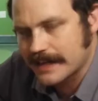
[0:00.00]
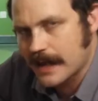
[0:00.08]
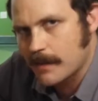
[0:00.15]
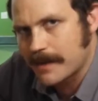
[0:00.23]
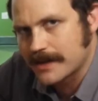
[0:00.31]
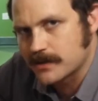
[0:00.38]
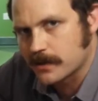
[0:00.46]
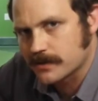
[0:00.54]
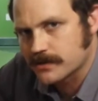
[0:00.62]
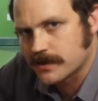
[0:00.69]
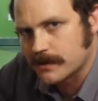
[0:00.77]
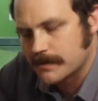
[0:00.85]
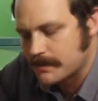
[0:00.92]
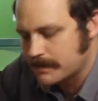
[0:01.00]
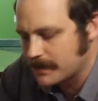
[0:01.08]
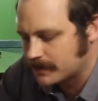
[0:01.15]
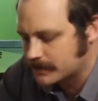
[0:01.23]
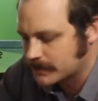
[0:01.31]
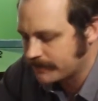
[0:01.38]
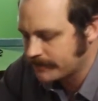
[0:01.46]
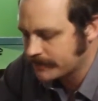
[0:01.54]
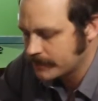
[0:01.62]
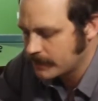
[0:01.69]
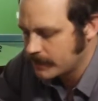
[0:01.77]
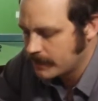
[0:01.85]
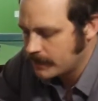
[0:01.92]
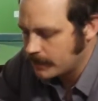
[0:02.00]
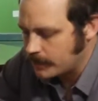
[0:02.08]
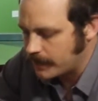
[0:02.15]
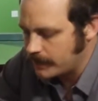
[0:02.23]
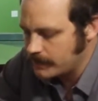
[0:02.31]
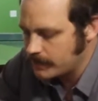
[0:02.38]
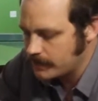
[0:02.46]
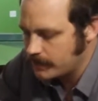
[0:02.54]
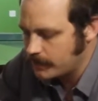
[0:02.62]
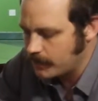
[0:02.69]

how my door is going to be built. Well,